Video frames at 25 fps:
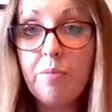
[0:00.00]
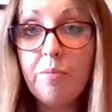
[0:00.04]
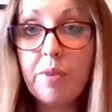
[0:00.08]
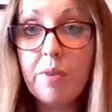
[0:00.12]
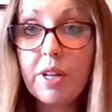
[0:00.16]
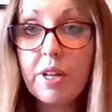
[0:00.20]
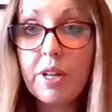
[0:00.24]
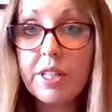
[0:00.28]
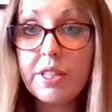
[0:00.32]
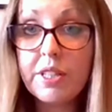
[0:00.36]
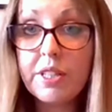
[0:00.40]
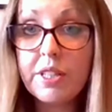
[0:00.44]

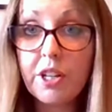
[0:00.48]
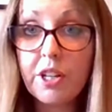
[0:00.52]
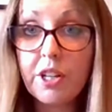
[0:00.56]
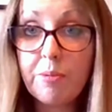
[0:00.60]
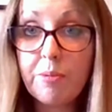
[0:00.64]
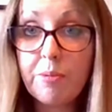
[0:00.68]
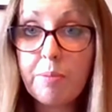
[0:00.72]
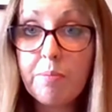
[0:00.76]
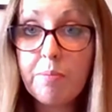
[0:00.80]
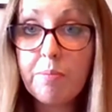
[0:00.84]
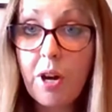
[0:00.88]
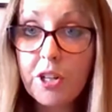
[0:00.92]
is going to
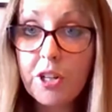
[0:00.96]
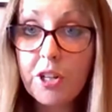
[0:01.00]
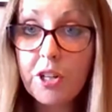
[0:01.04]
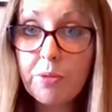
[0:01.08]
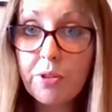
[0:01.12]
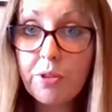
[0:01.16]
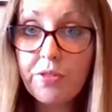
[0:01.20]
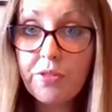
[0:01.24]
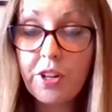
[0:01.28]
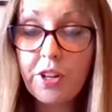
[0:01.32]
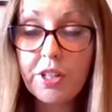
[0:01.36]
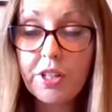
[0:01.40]
be much
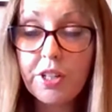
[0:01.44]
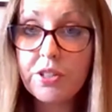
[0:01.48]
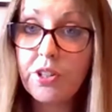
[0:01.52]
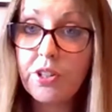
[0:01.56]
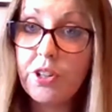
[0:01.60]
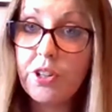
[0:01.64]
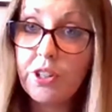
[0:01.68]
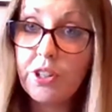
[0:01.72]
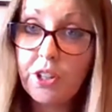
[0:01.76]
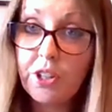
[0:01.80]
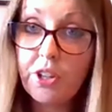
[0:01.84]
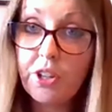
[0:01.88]
more focused
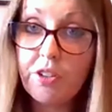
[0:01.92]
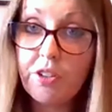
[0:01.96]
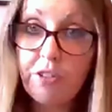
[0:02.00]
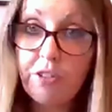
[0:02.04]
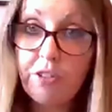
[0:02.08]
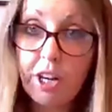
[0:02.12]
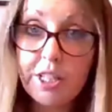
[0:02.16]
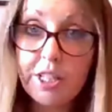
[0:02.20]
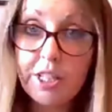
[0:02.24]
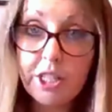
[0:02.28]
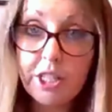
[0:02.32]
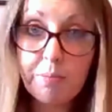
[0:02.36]
on acute
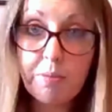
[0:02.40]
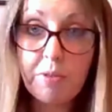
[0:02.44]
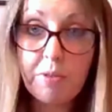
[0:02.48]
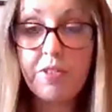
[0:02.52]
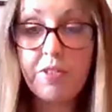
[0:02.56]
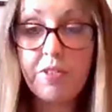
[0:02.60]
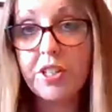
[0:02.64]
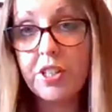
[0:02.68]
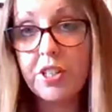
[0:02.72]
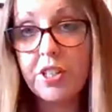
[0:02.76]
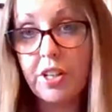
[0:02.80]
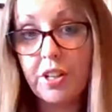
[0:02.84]
crisis
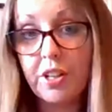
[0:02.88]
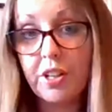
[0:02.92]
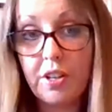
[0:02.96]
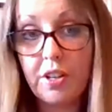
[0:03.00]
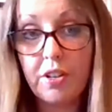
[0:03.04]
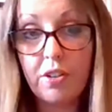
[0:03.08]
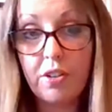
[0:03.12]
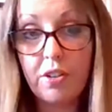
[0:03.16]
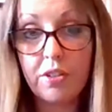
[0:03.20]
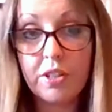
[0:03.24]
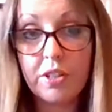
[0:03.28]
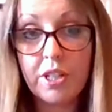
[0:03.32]
provision than
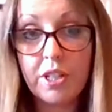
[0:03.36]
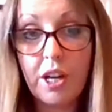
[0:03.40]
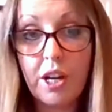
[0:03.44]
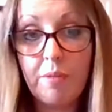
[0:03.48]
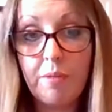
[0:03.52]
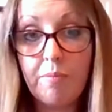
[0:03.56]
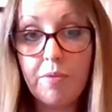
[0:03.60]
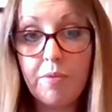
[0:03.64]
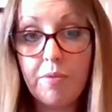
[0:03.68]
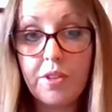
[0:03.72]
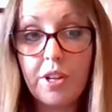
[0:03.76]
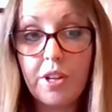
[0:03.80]

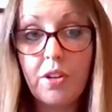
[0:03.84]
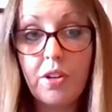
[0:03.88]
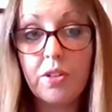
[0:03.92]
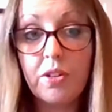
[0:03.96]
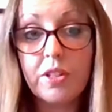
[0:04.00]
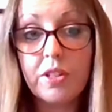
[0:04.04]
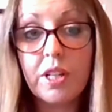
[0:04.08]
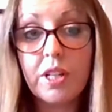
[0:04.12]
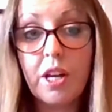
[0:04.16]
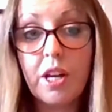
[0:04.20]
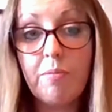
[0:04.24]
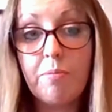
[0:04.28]

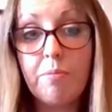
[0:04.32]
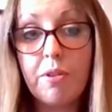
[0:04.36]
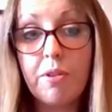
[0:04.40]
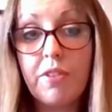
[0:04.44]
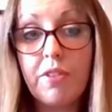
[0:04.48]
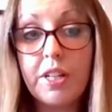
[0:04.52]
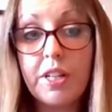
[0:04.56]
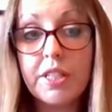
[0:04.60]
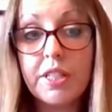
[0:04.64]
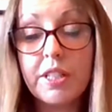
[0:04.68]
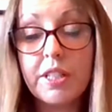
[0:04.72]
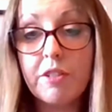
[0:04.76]
long-term
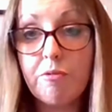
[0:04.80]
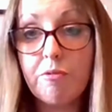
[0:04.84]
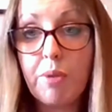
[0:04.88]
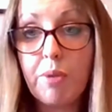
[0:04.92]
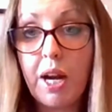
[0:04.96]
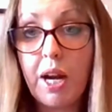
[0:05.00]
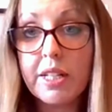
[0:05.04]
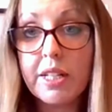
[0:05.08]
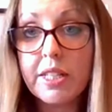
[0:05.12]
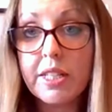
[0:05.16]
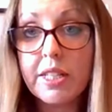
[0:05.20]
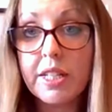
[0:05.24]
preventative
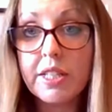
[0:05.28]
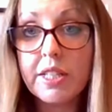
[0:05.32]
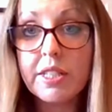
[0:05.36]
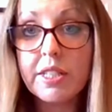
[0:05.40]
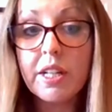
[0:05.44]
practice.